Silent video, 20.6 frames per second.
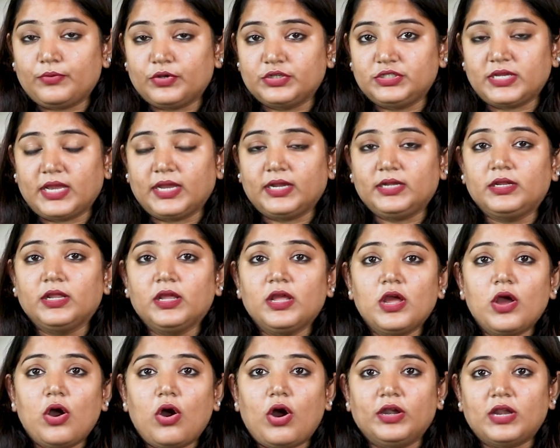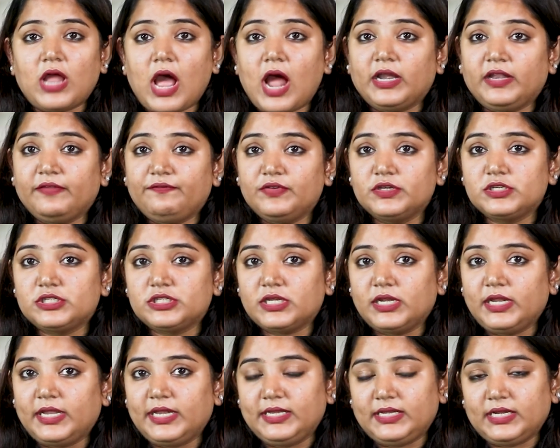Project on
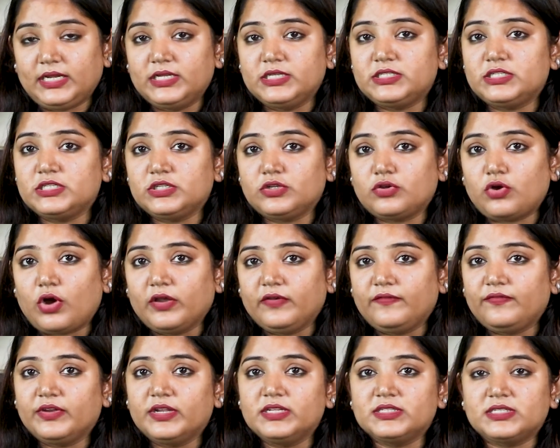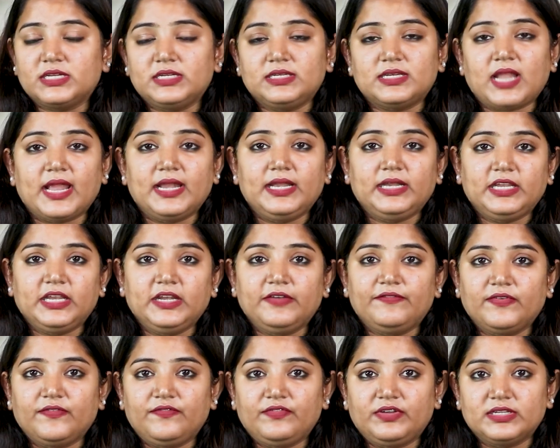Artificial Intelligence Conference in
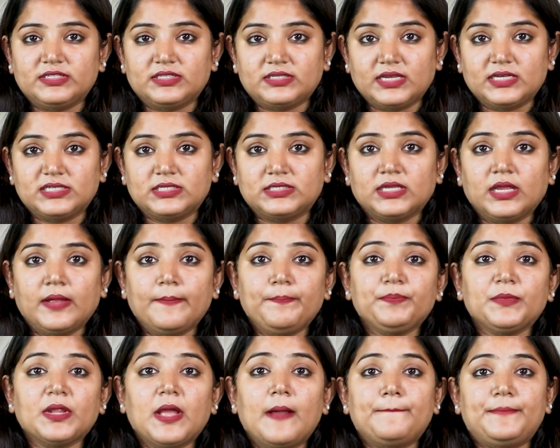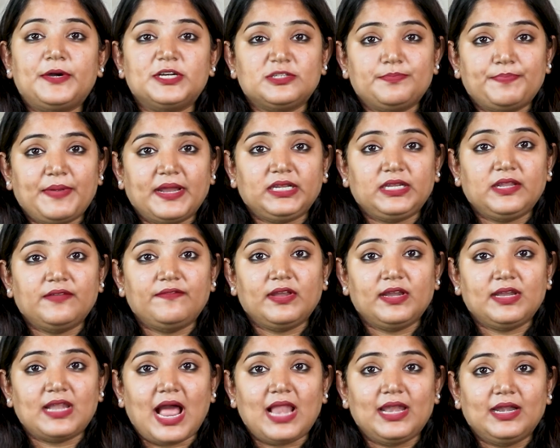1956. Perspective
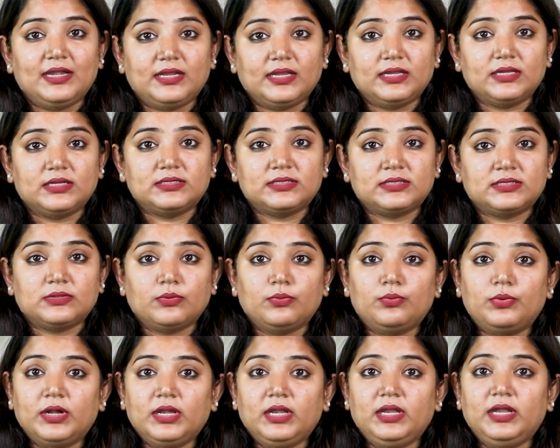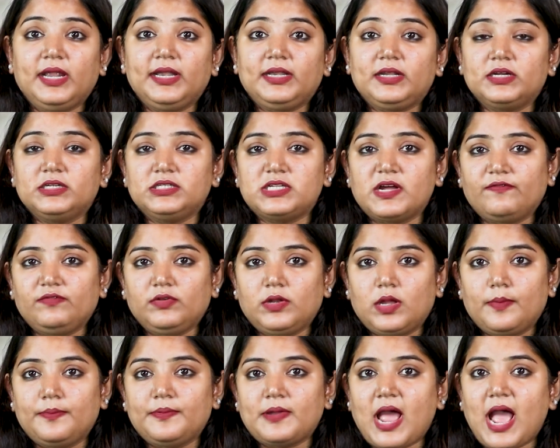analytics were later
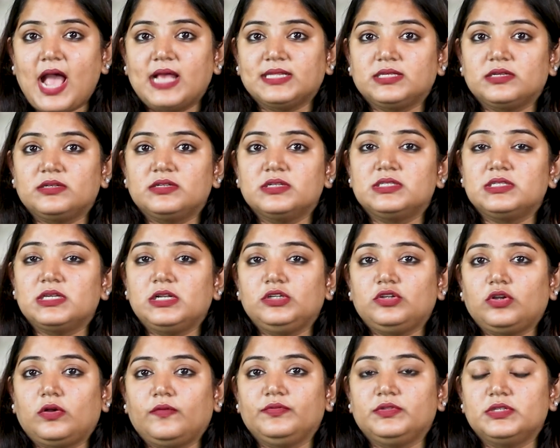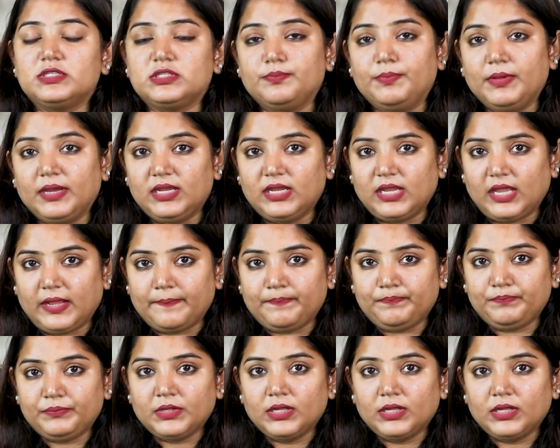developed as a result of this beginning.